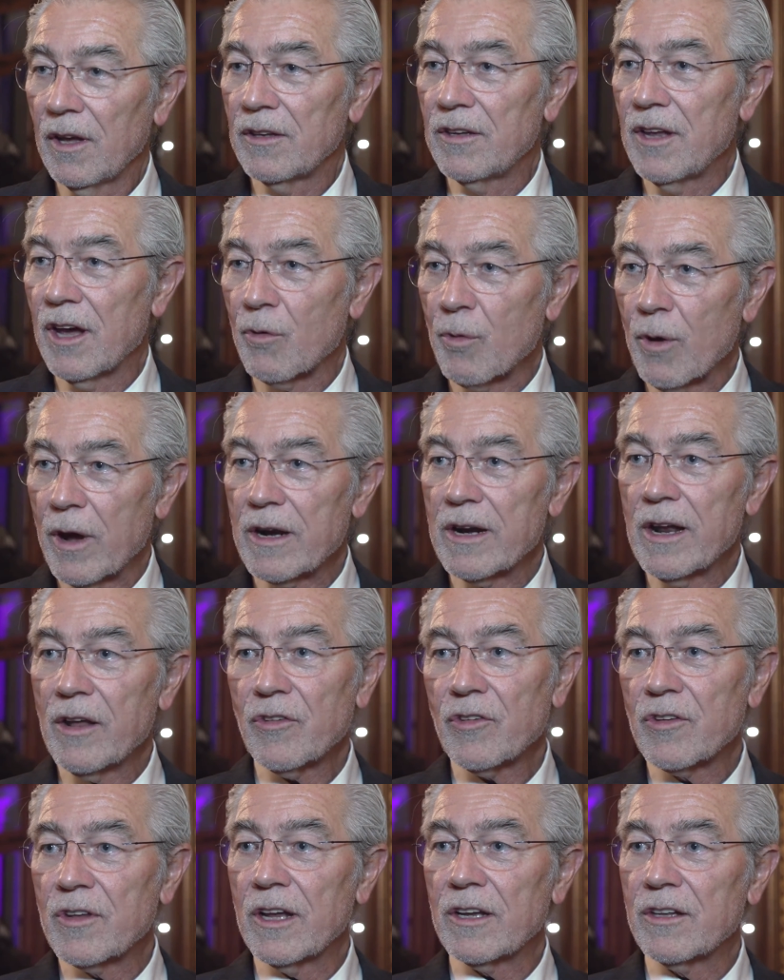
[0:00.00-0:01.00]
The
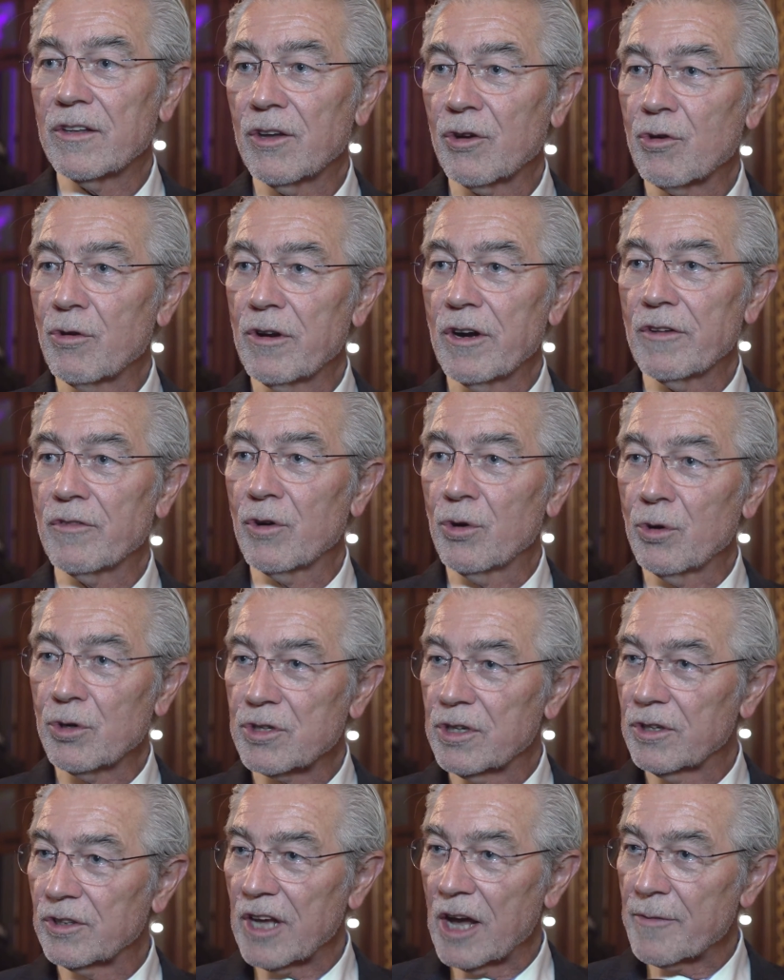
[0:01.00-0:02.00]
awareness that the green
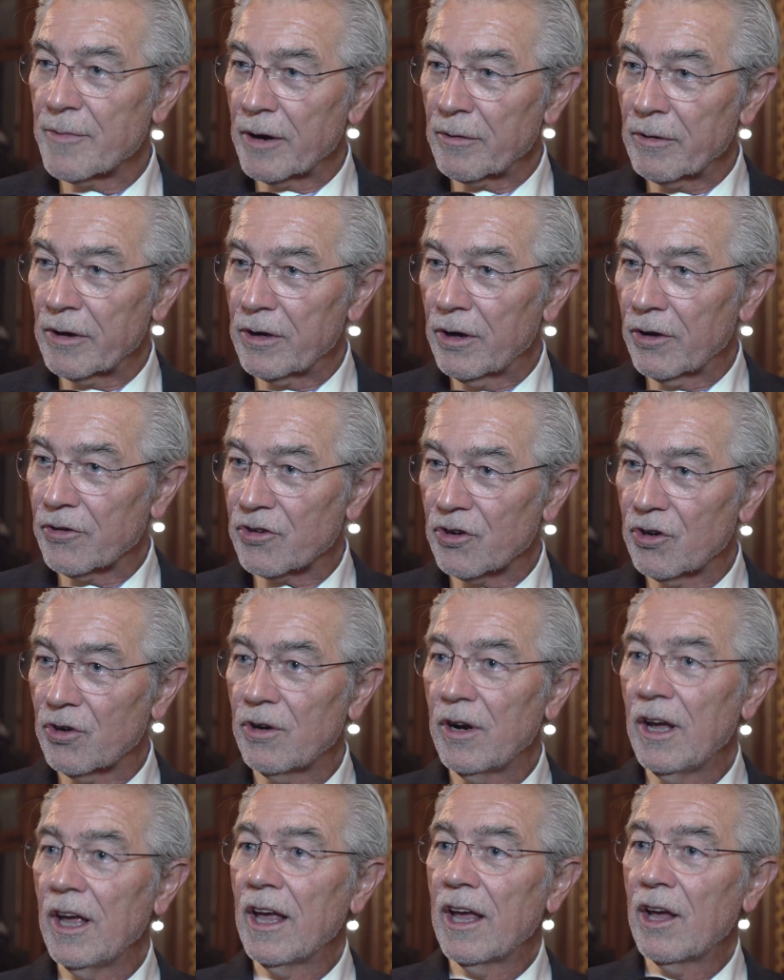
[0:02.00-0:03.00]
revolution type
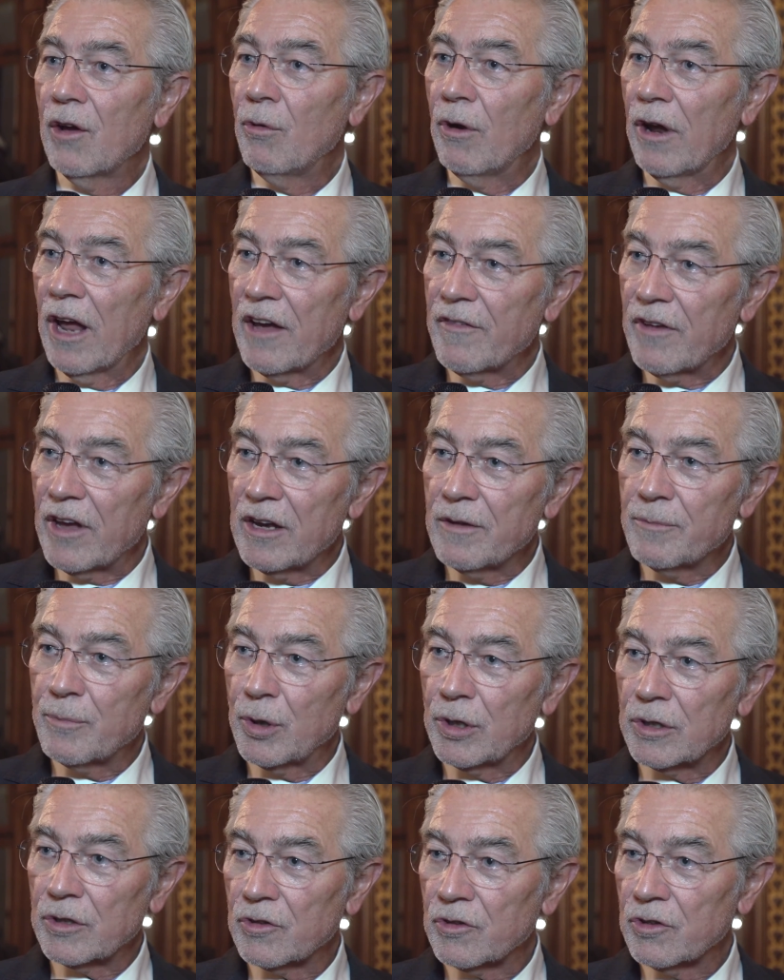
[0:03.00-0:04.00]
agriculture, with heavy
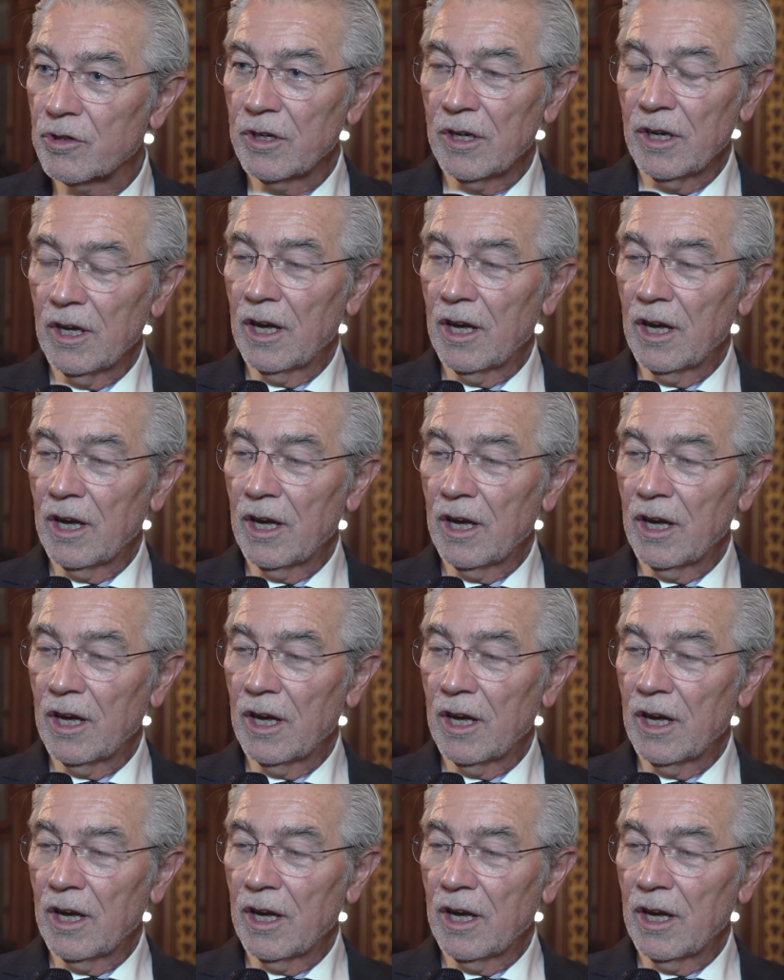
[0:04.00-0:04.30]
inputs,